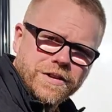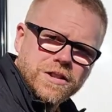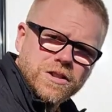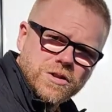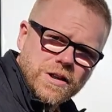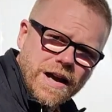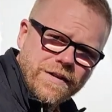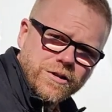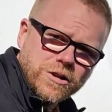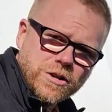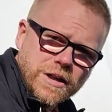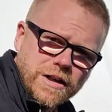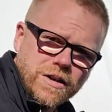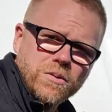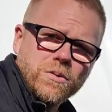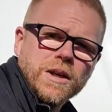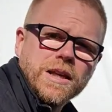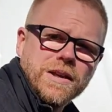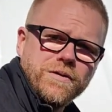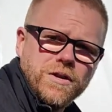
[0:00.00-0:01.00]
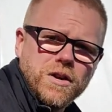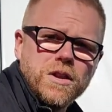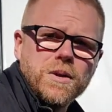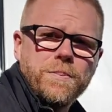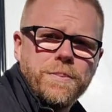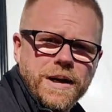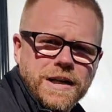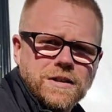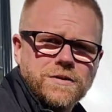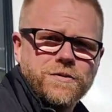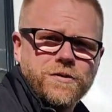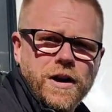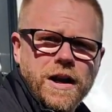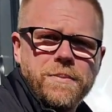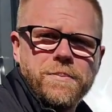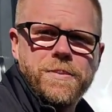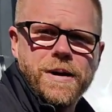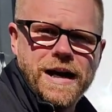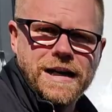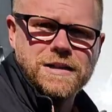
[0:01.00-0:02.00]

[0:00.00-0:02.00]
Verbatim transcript: on this travel trailer. We give you the best frame